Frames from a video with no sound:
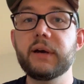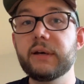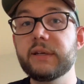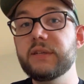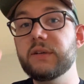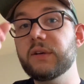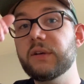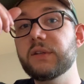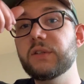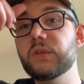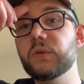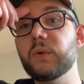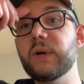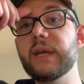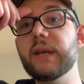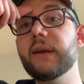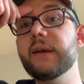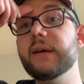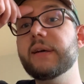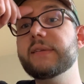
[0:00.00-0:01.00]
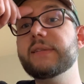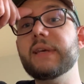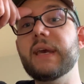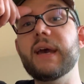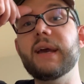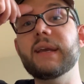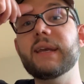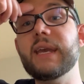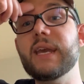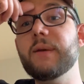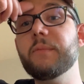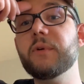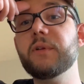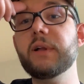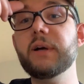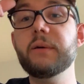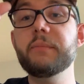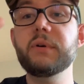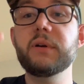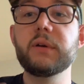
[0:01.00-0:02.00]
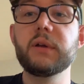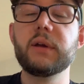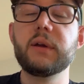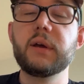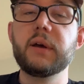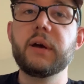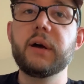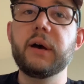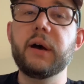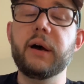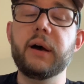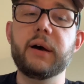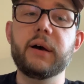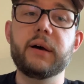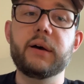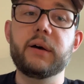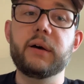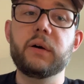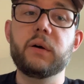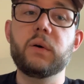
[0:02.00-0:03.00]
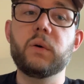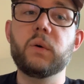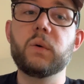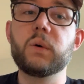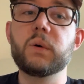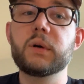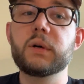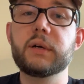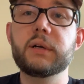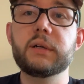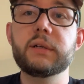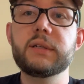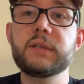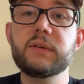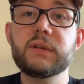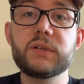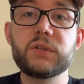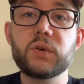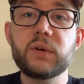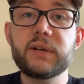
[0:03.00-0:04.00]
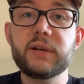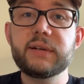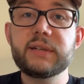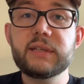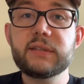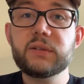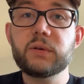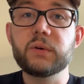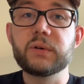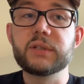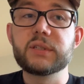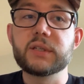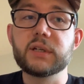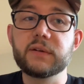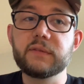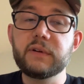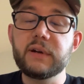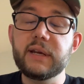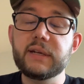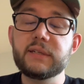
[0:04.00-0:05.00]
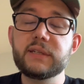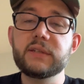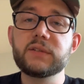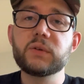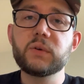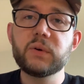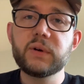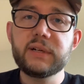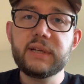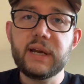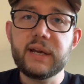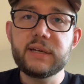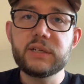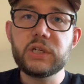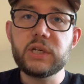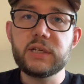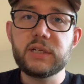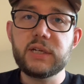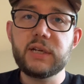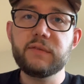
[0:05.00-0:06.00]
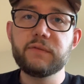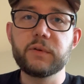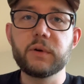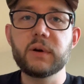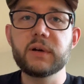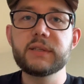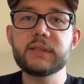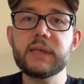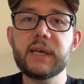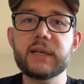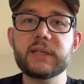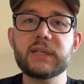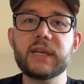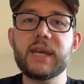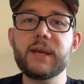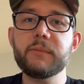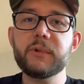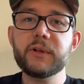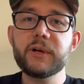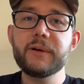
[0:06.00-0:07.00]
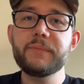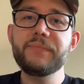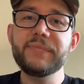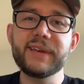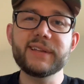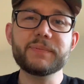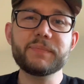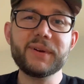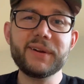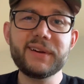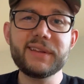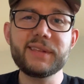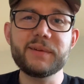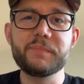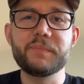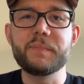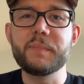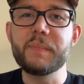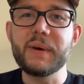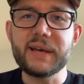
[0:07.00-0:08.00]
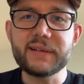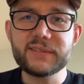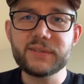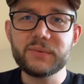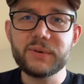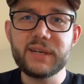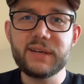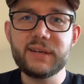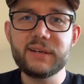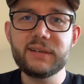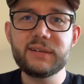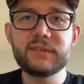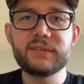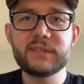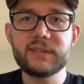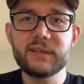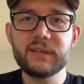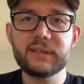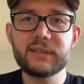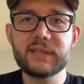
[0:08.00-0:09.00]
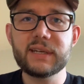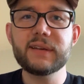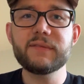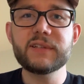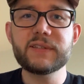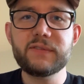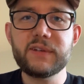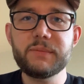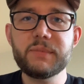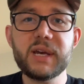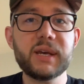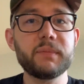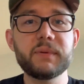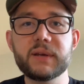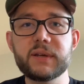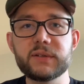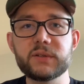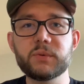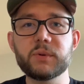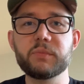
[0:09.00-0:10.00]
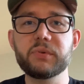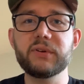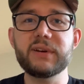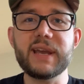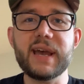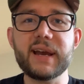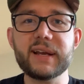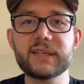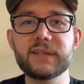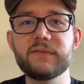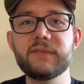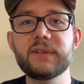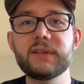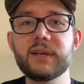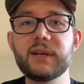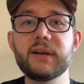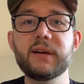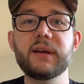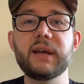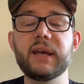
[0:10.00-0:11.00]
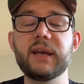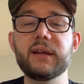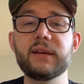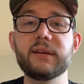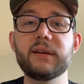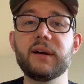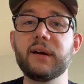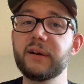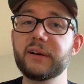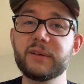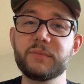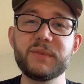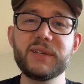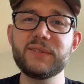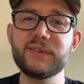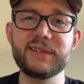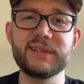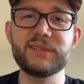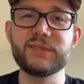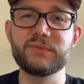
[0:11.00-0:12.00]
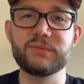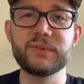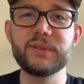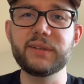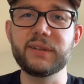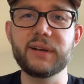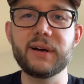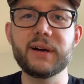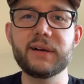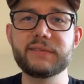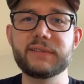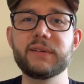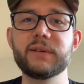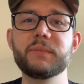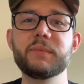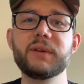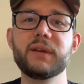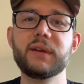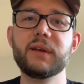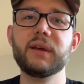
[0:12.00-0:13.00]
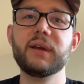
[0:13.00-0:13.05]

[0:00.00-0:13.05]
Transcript: You can tweet at us at Game Club. Or you can join our Discord server at discord.gg/gameclub. That's probably the best way to give us feedback because we're pretty active in there and our community is really awesome.